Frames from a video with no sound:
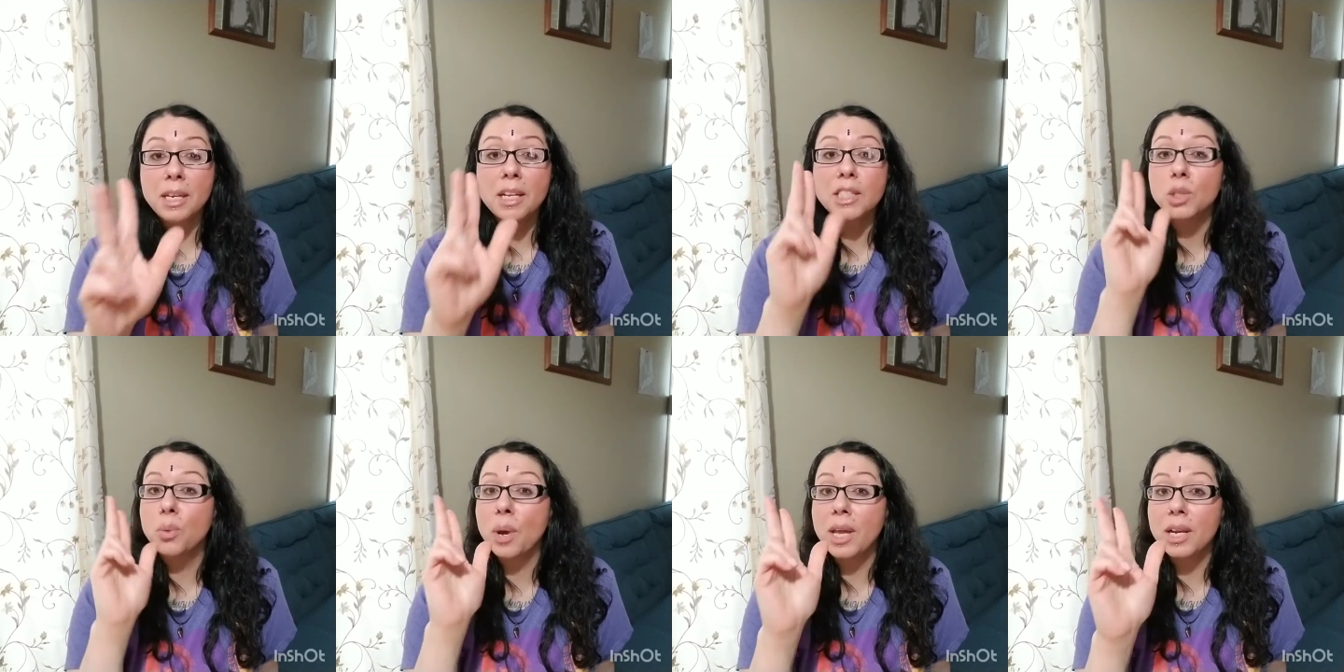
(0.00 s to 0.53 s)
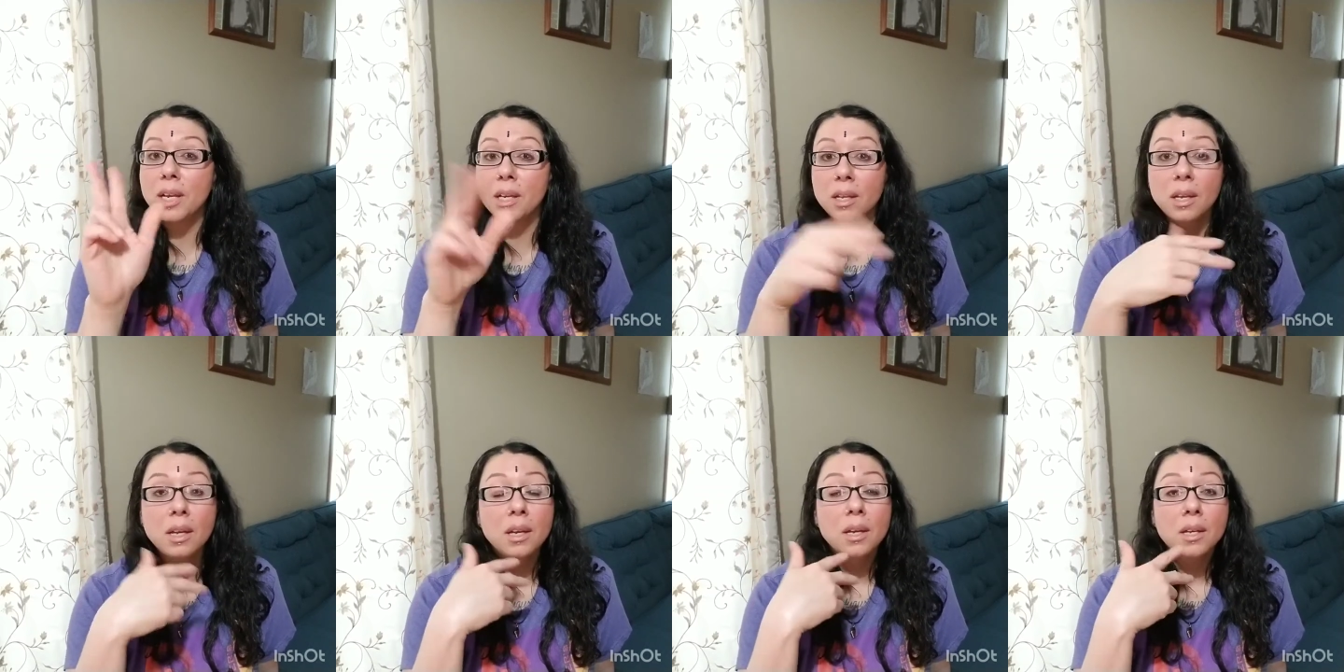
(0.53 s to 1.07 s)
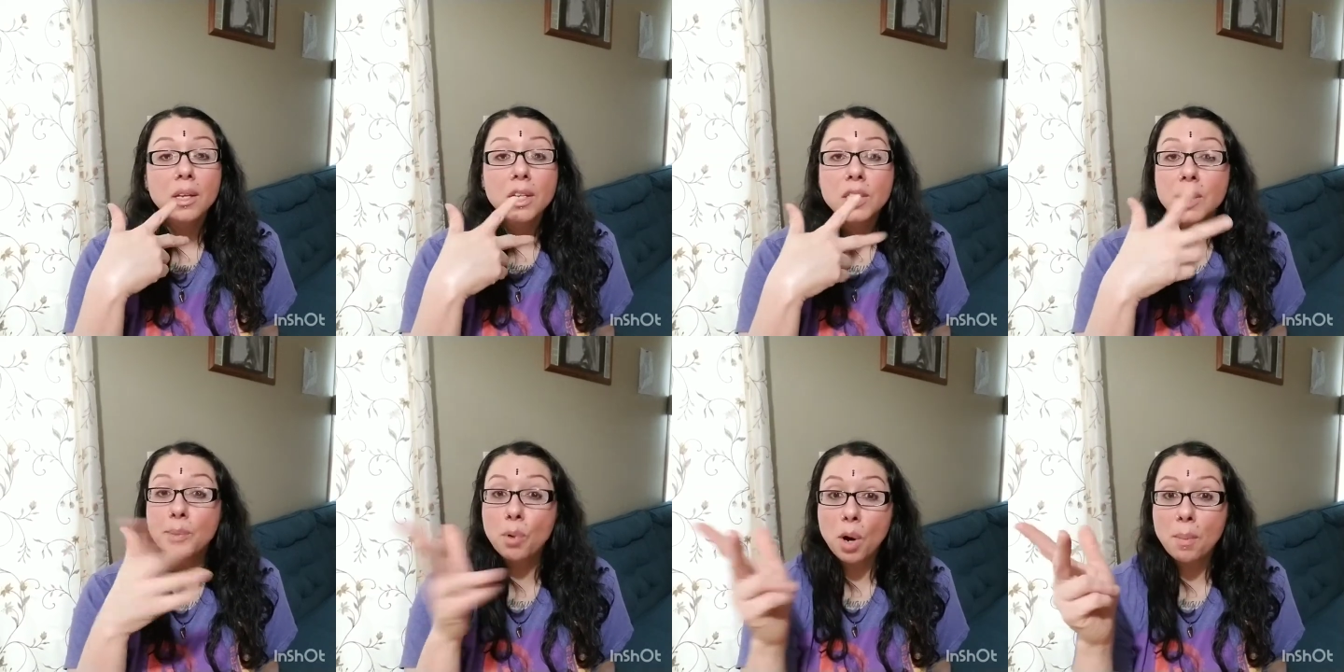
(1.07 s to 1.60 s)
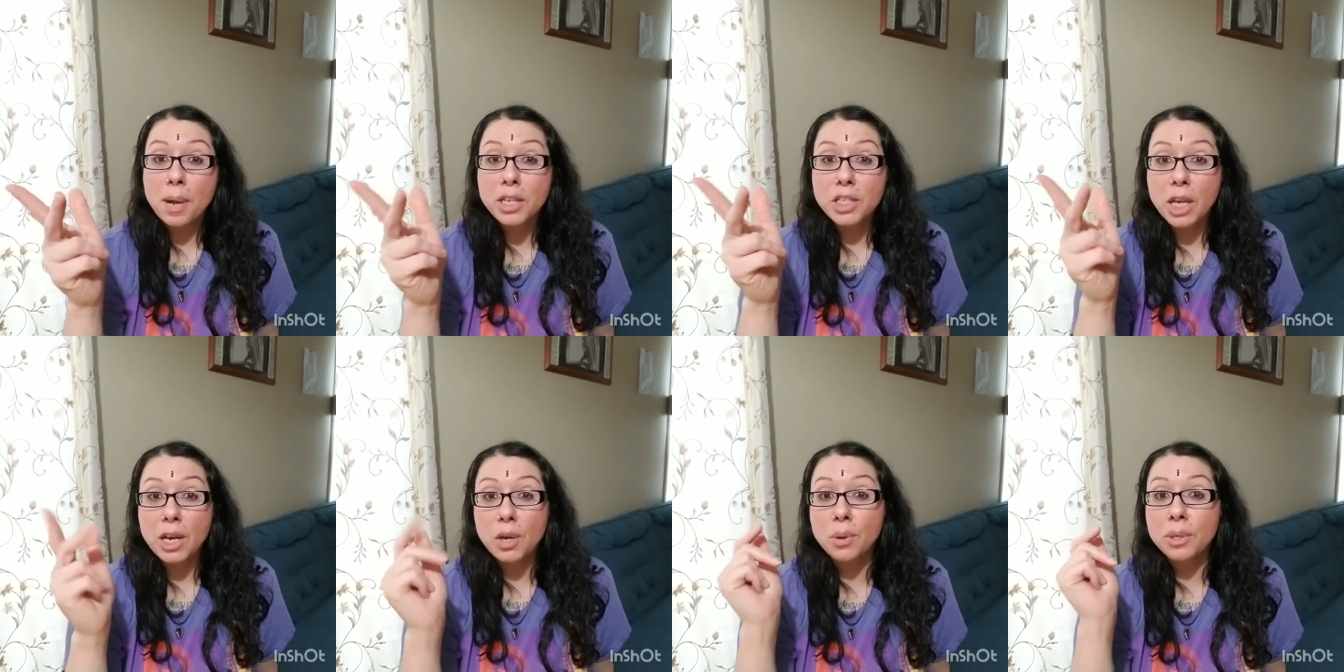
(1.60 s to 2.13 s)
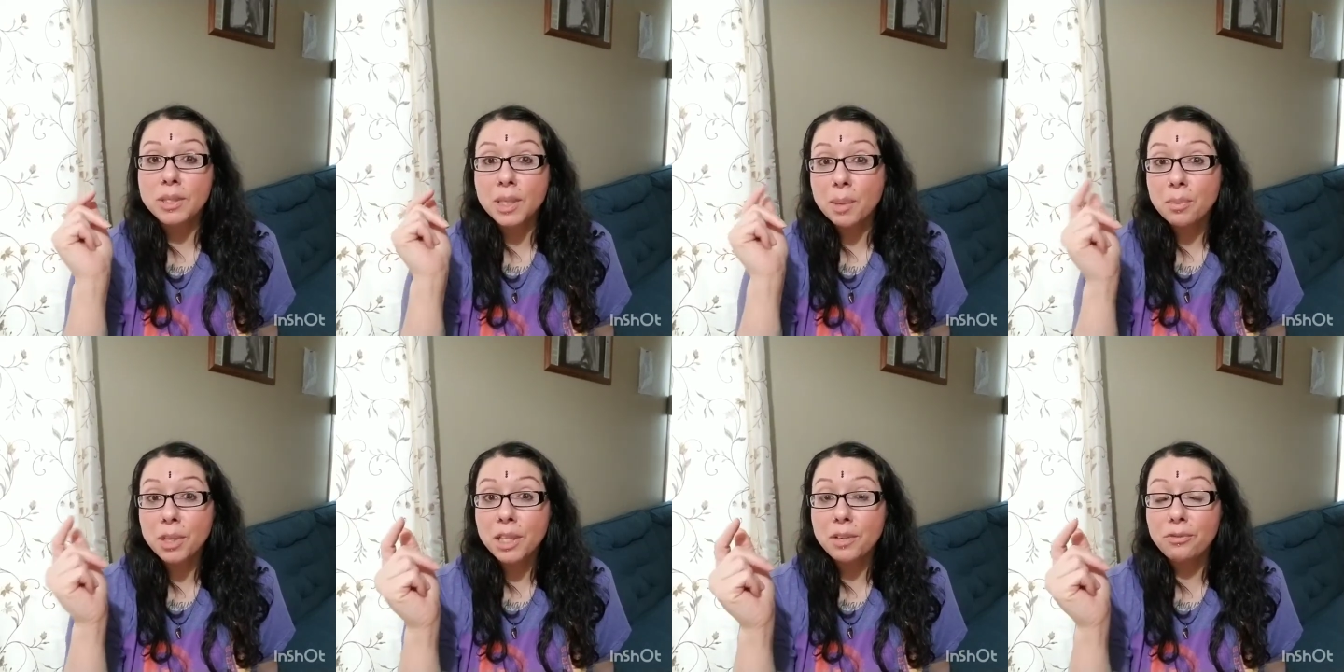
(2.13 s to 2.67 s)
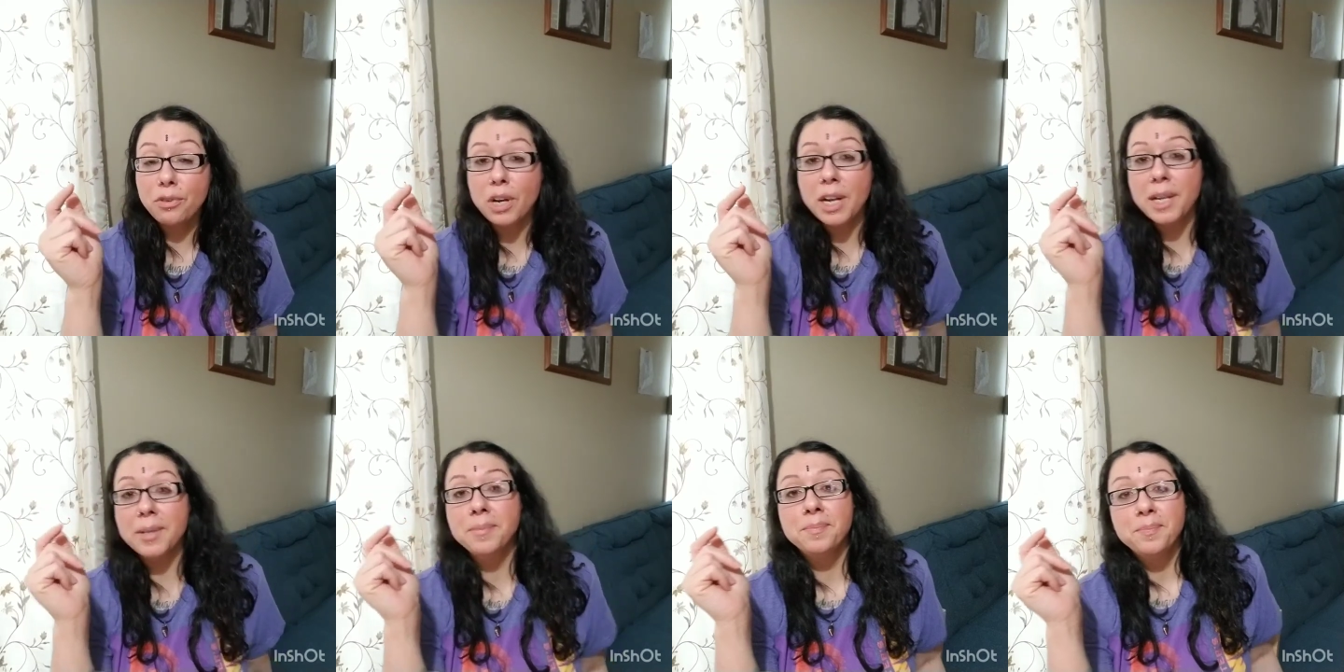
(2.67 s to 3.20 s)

It's a way to support my channel. It's completely free.